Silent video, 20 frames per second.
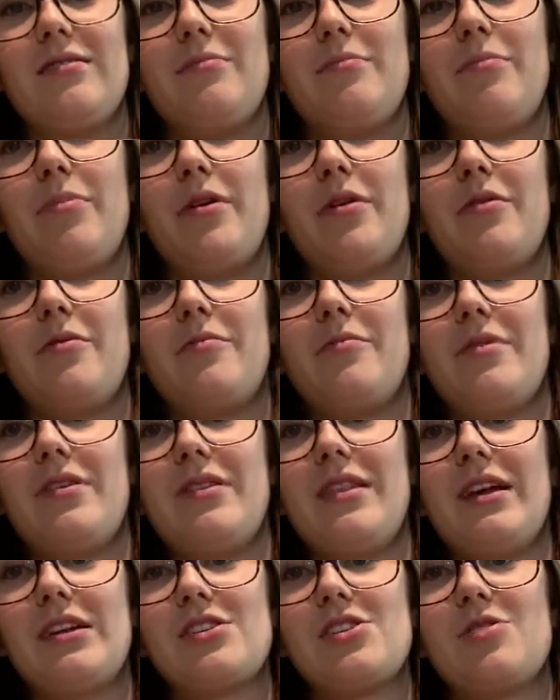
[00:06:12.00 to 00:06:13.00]
Boom,
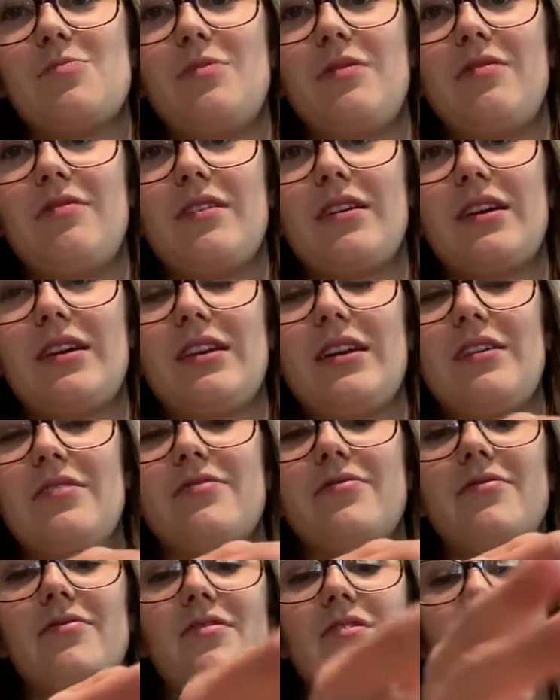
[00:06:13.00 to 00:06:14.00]
and that should be thick
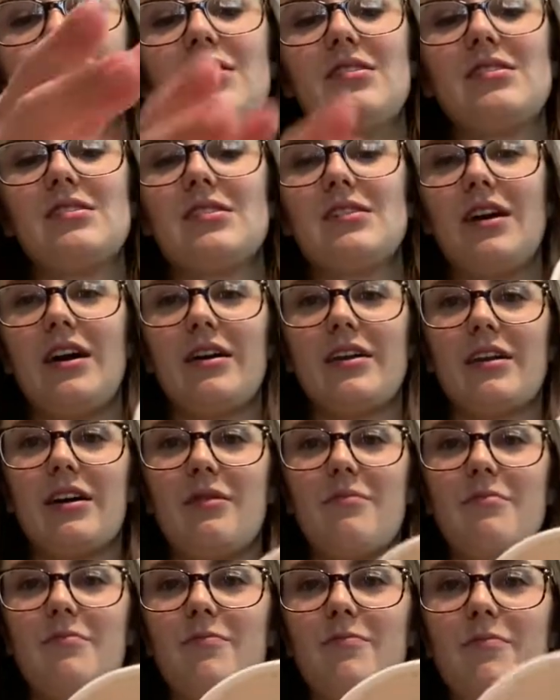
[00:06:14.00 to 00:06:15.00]
enough to not
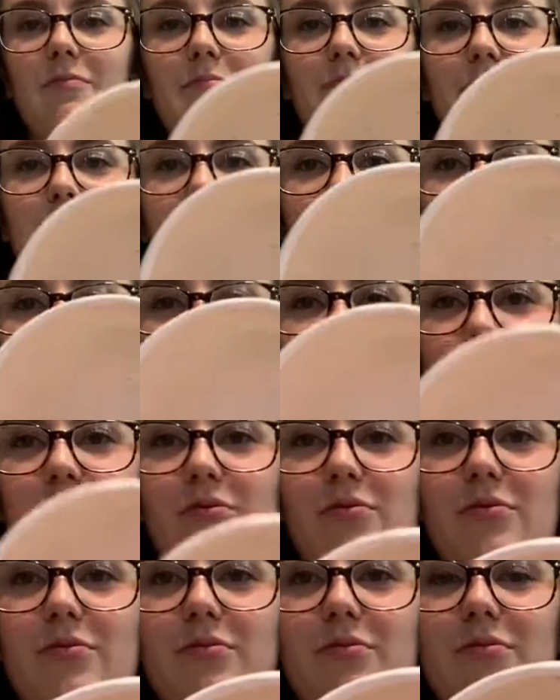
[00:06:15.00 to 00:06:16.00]
come back
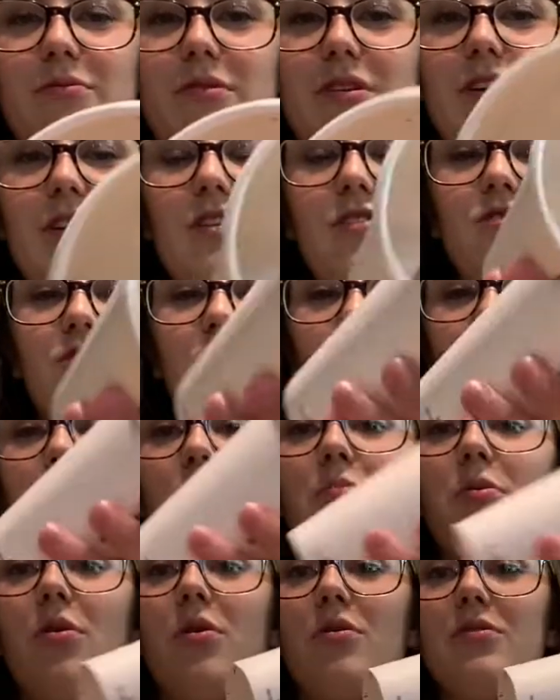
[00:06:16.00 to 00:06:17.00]
through.
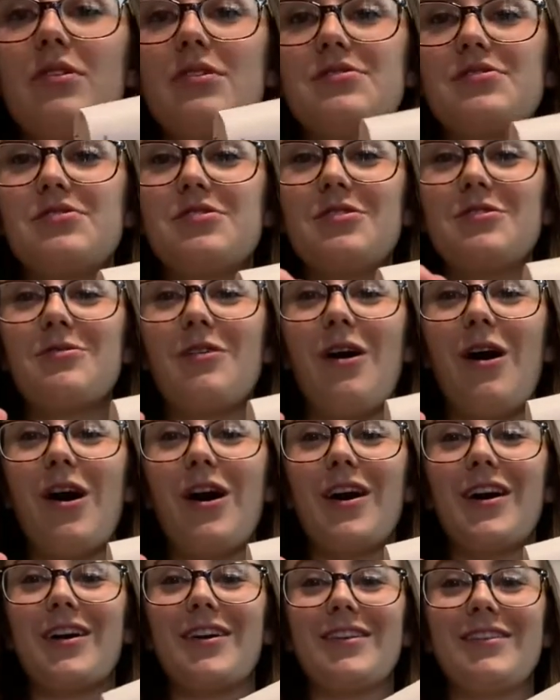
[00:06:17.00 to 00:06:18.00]
Don't pull this too
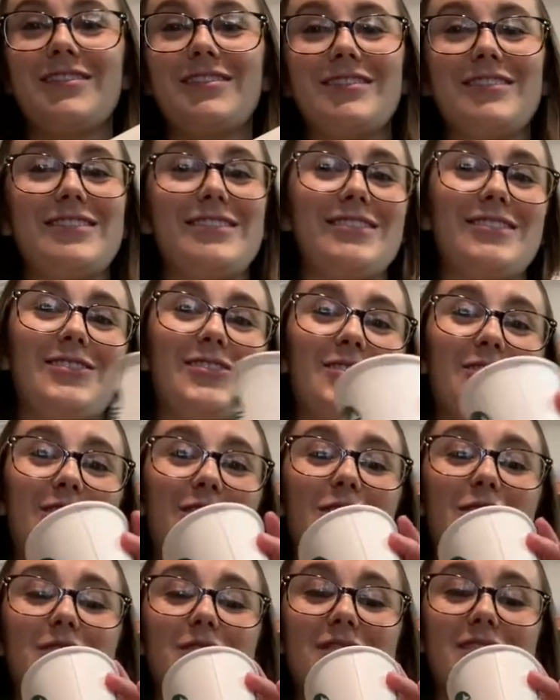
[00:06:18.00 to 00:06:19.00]
hard or
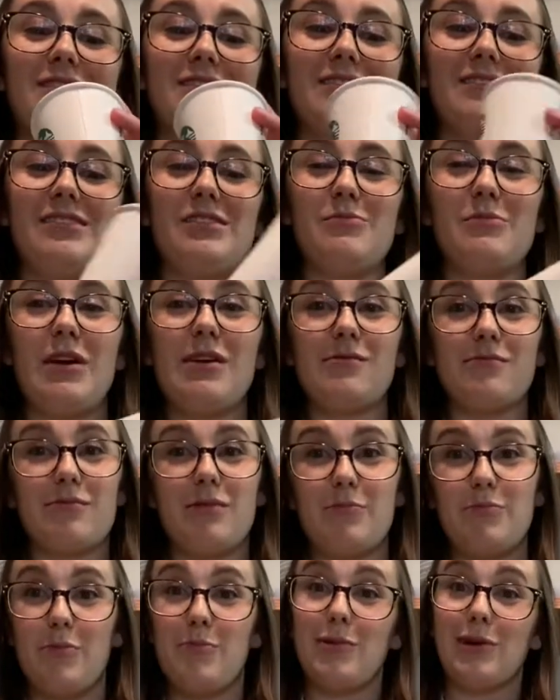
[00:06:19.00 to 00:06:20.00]
else you might
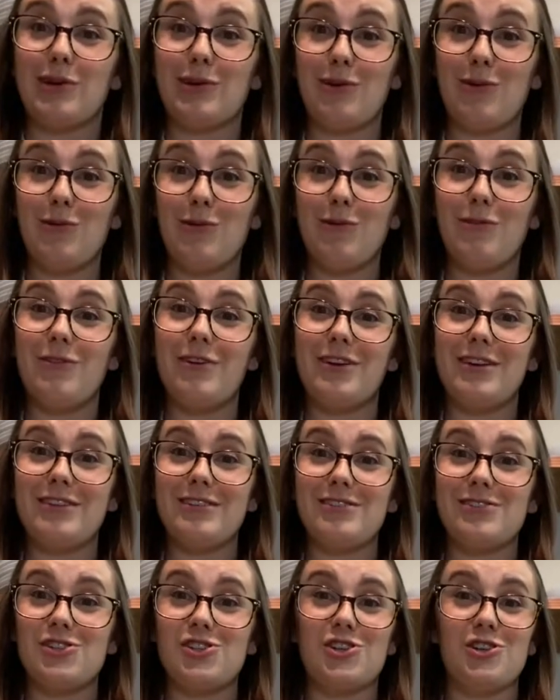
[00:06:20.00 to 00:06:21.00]
rip a bigger hole than it
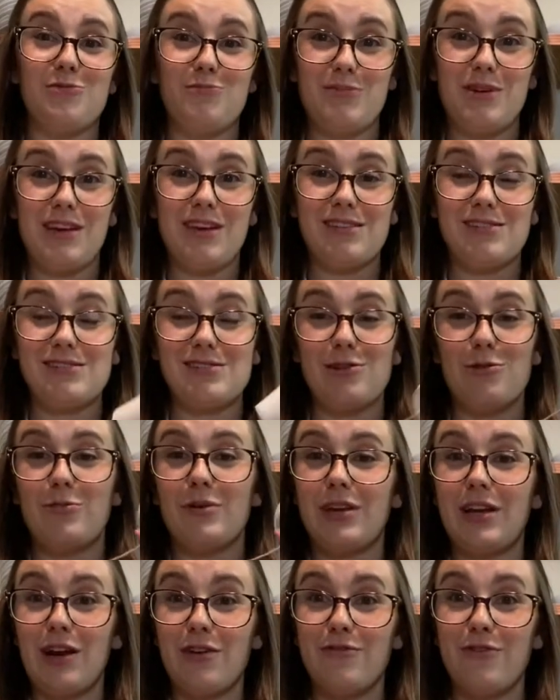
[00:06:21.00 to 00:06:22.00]
should be, so
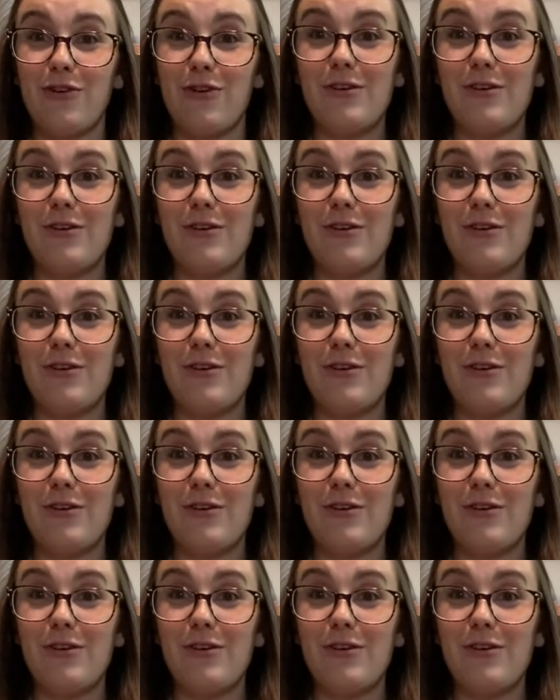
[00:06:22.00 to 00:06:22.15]
be careful.